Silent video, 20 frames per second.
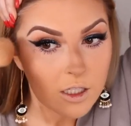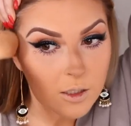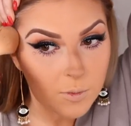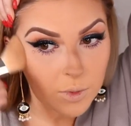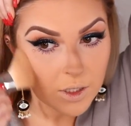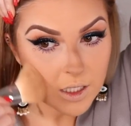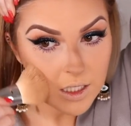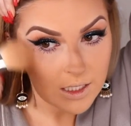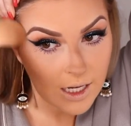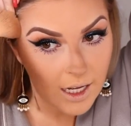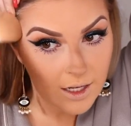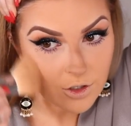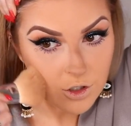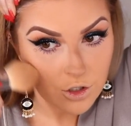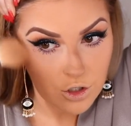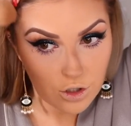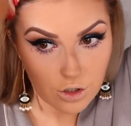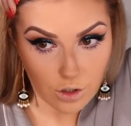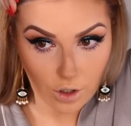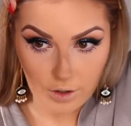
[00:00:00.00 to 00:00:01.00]
This blends out
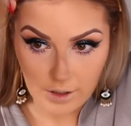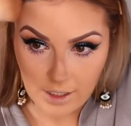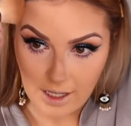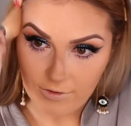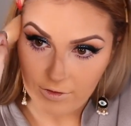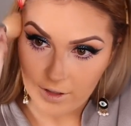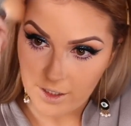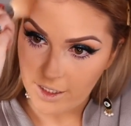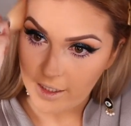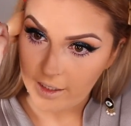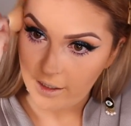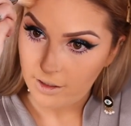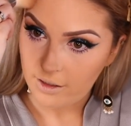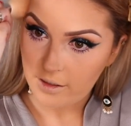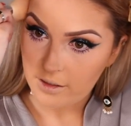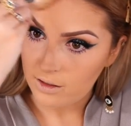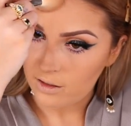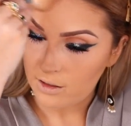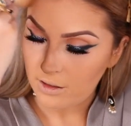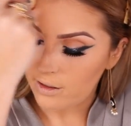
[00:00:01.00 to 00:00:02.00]
so lovely.
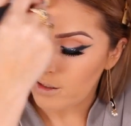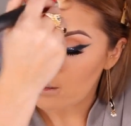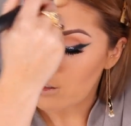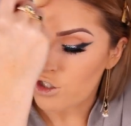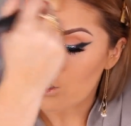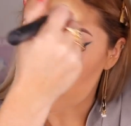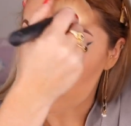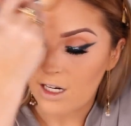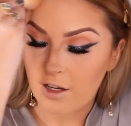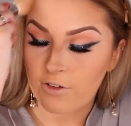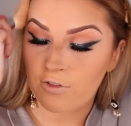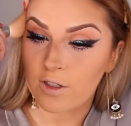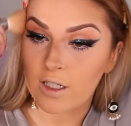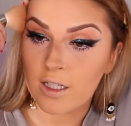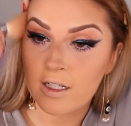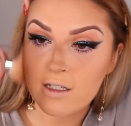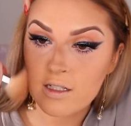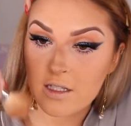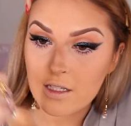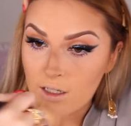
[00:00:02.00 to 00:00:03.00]
Like it's just
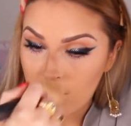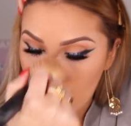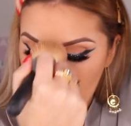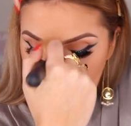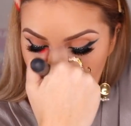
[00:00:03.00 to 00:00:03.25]
effortless.